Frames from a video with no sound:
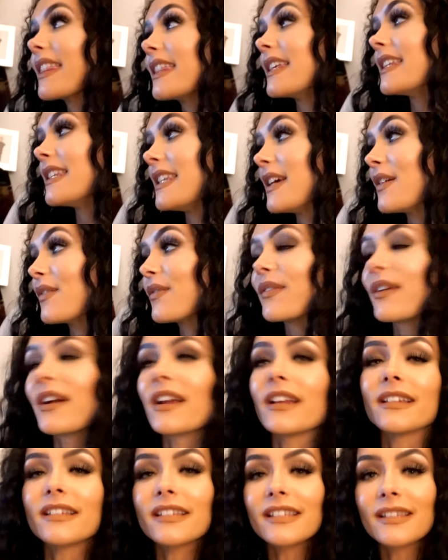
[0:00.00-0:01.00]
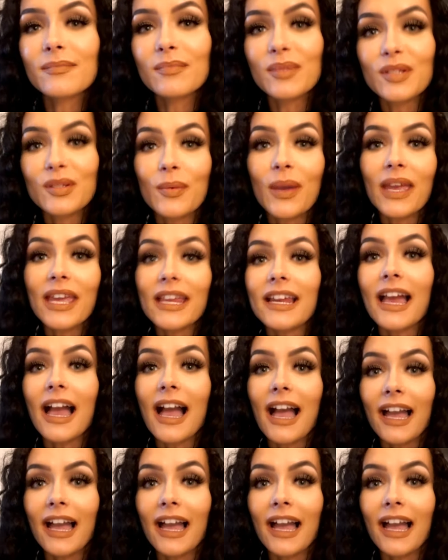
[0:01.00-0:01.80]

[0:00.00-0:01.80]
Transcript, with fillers: the difference between